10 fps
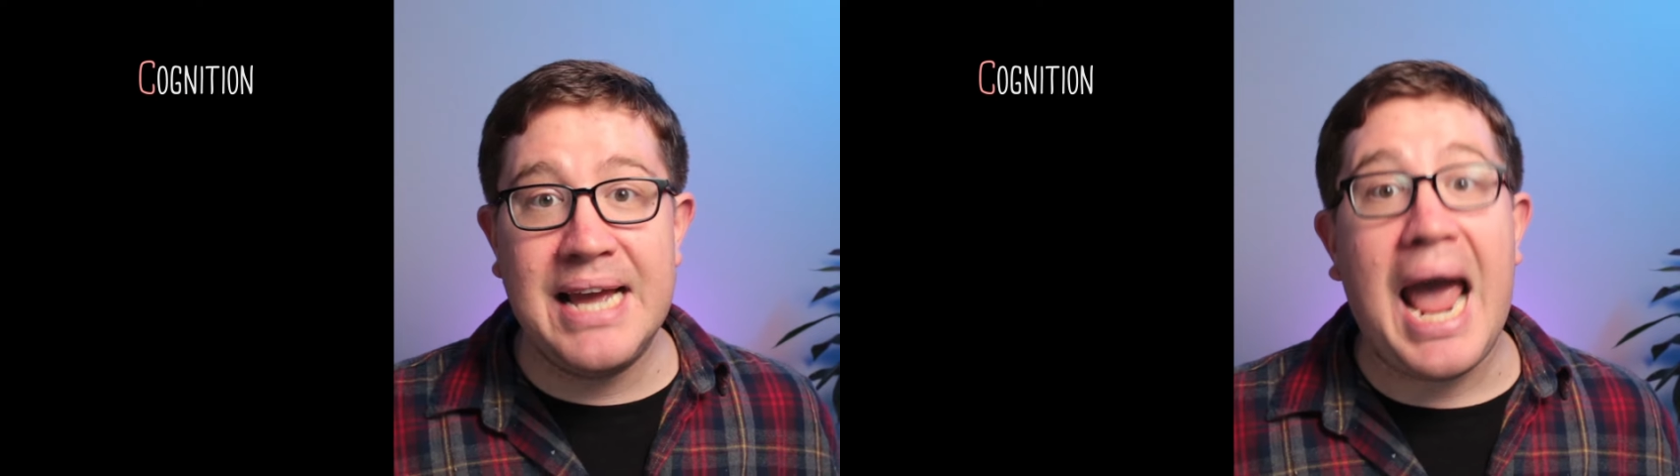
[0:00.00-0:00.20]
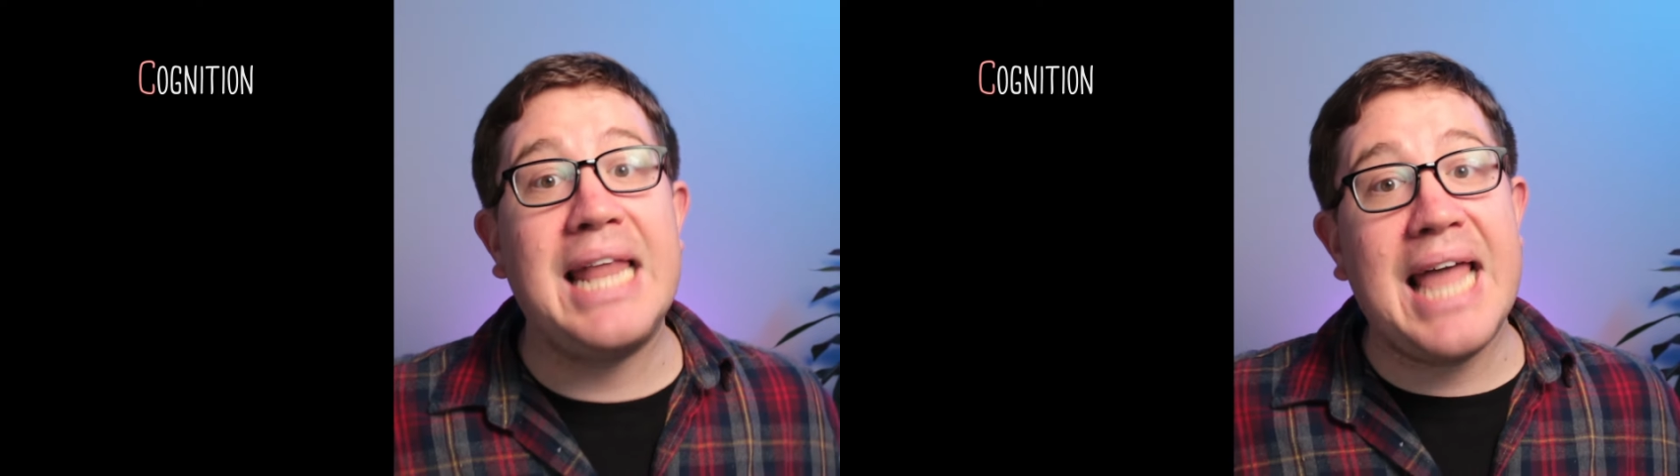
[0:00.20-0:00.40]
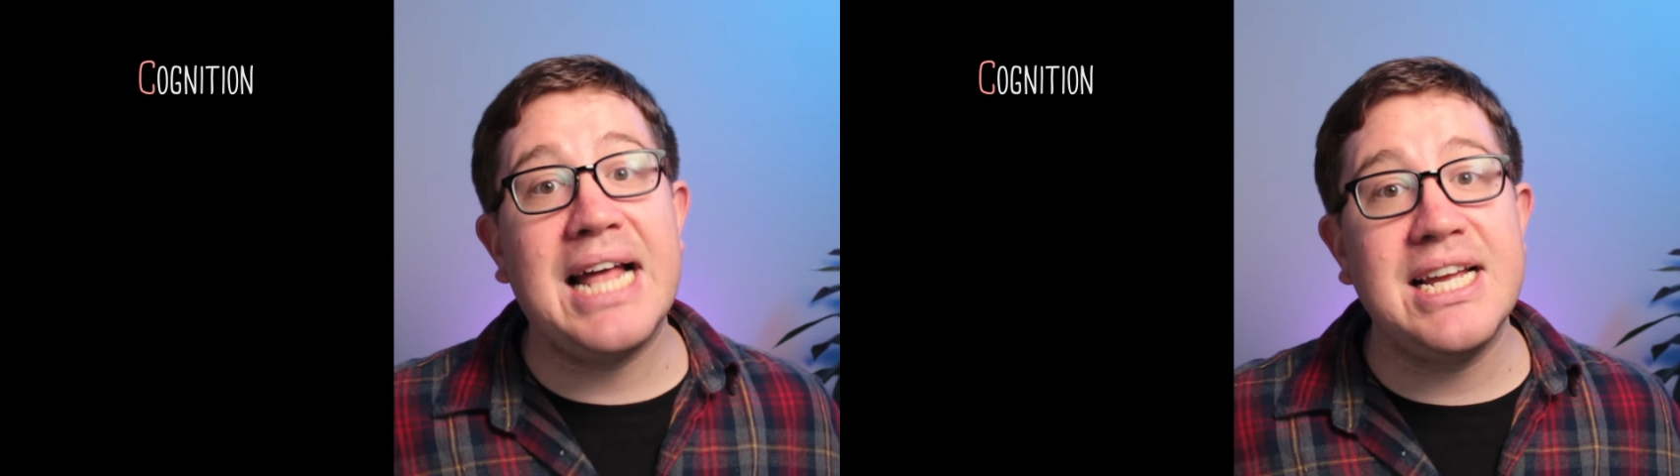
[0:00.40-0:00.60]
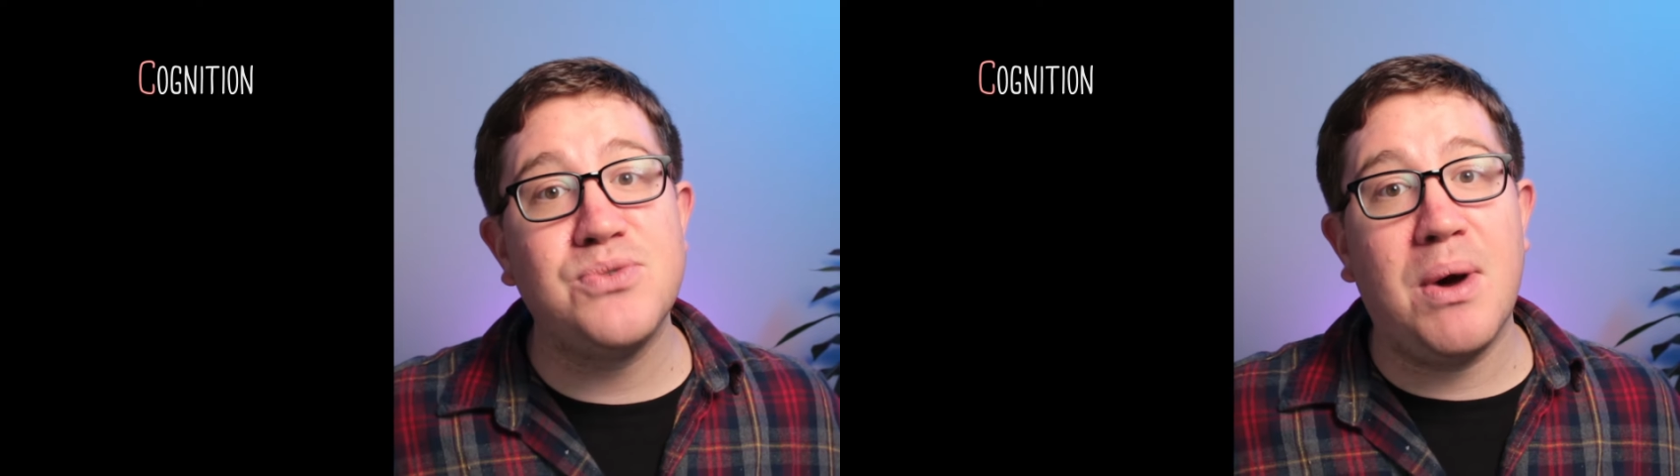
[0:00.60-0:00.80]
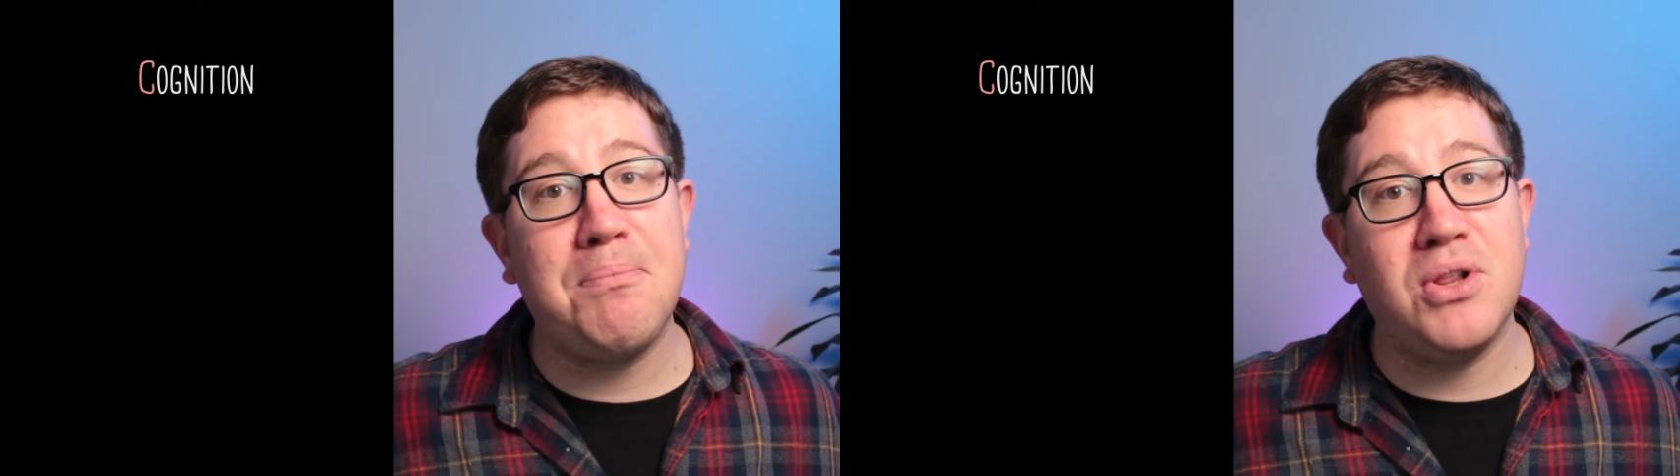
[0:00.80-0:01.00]
And that is
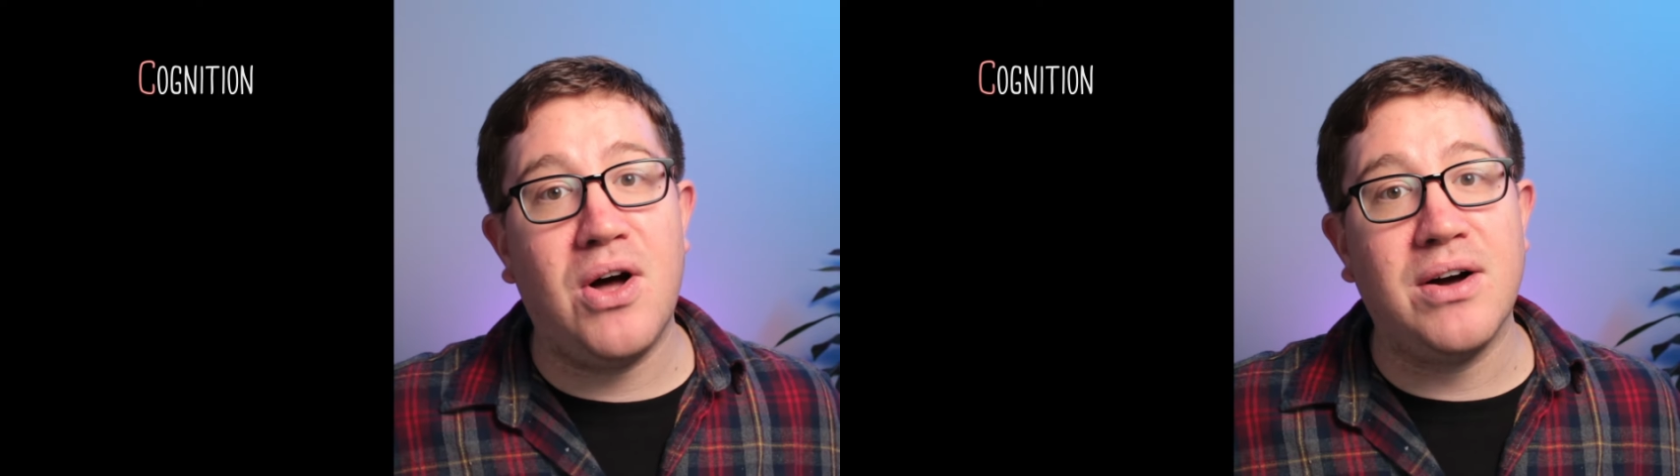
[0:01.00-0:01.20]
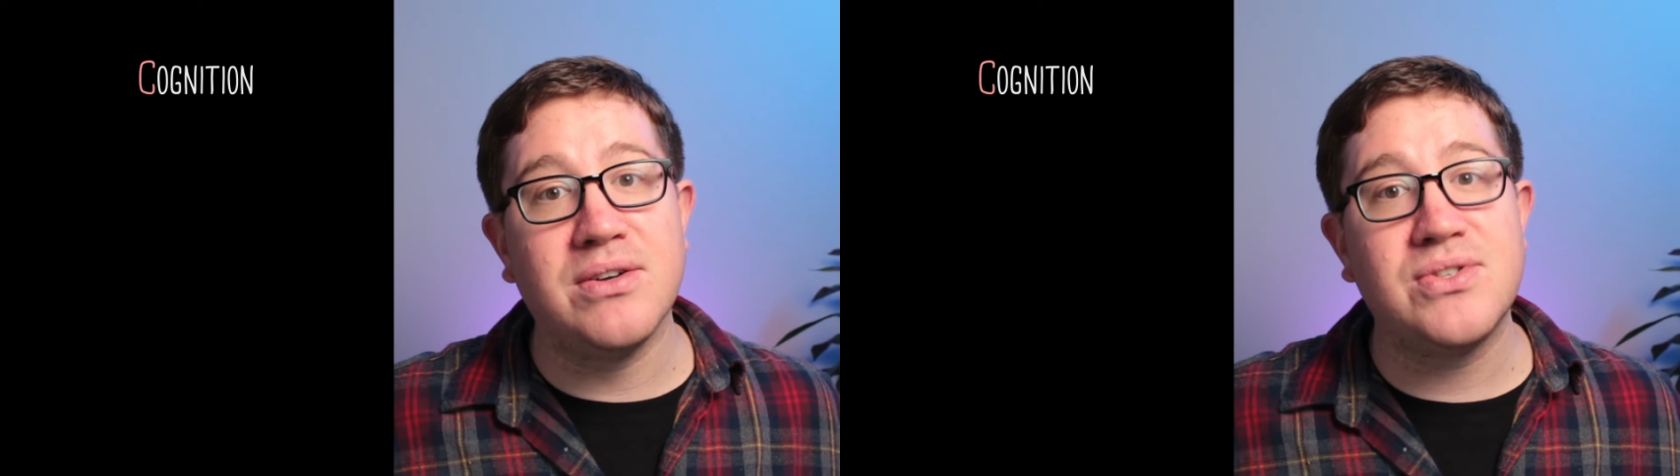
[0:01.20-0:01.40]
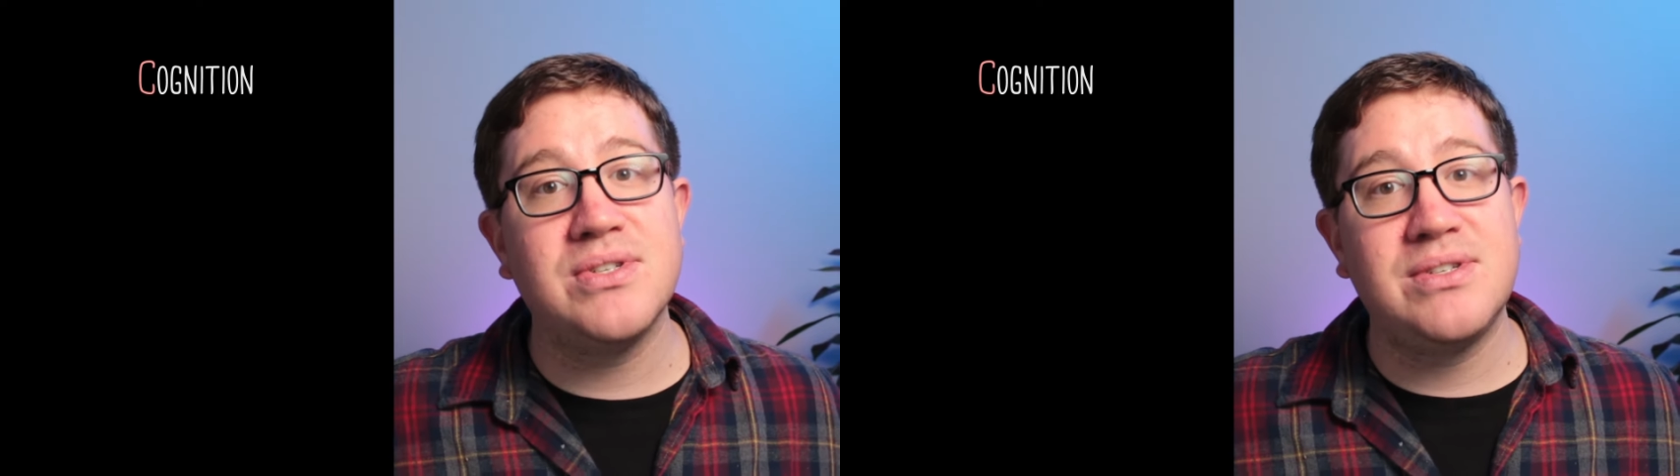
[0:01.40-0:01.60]
what belongs